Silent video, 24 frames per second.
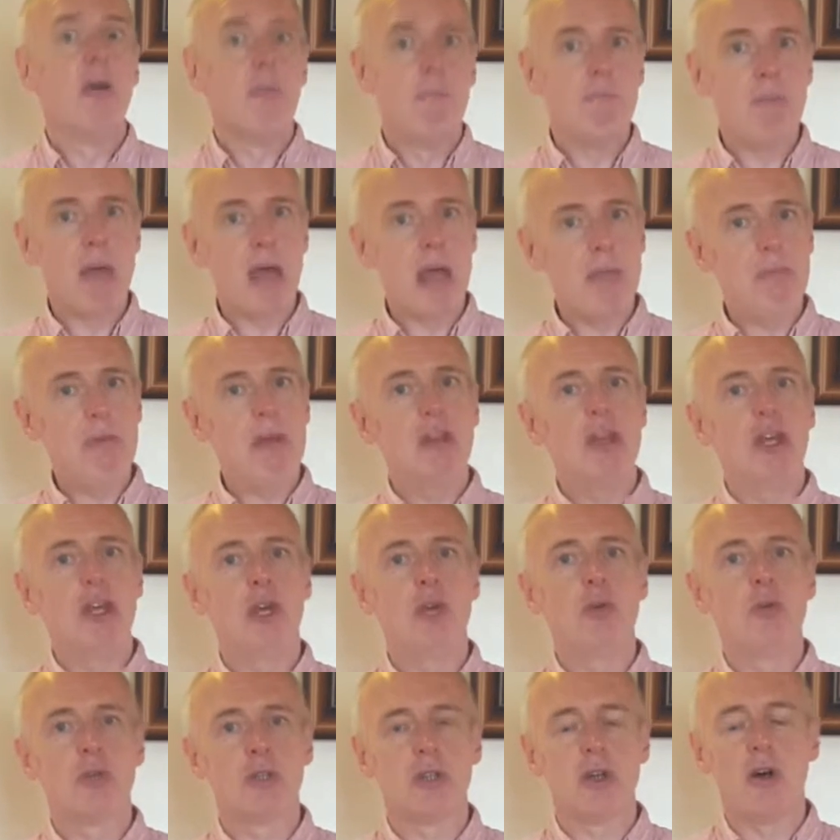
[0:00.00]
Maybe the
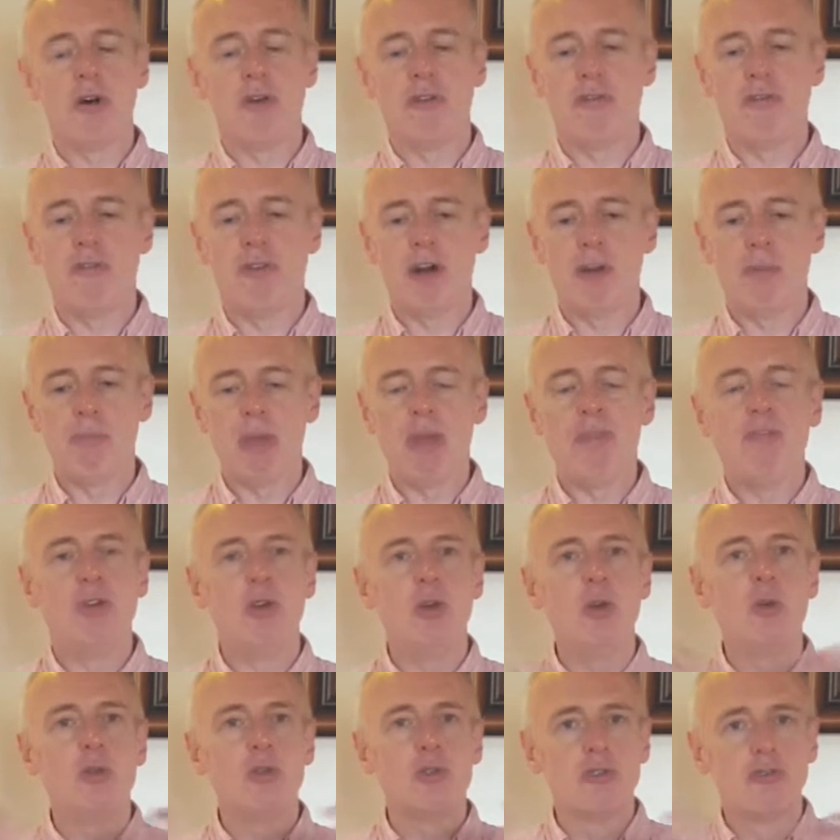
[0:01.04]
use of, um, if you
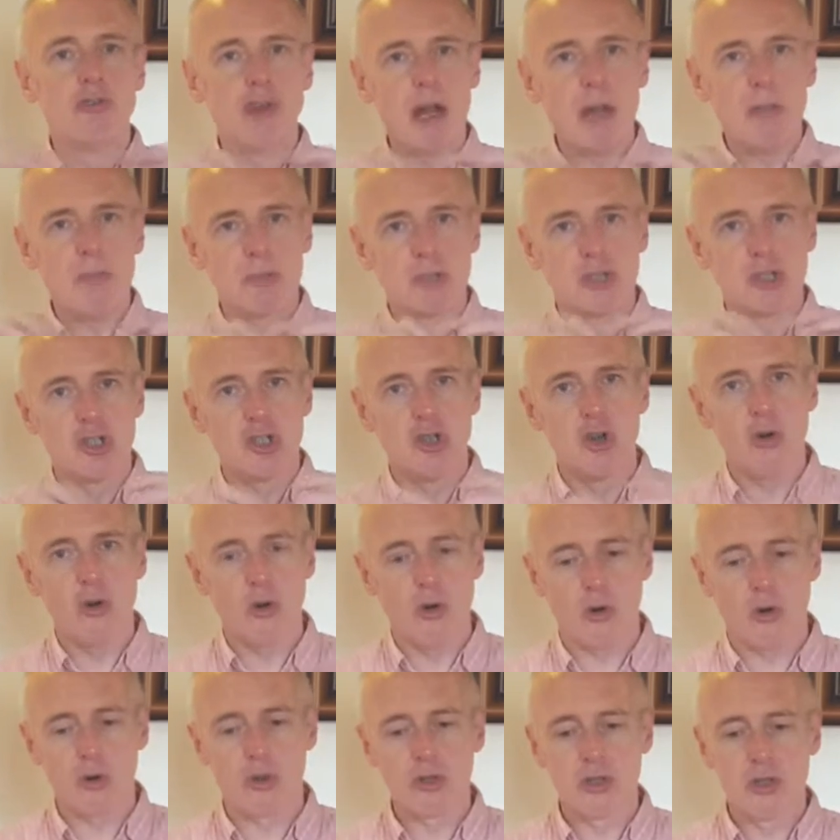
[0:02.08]
use grape
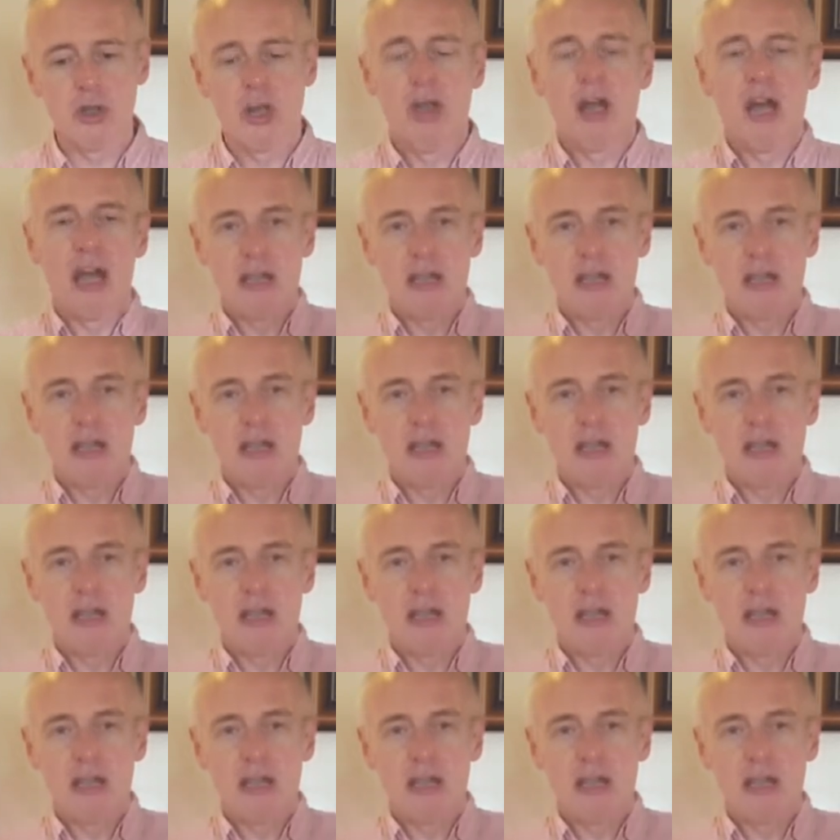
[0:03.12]
stalks,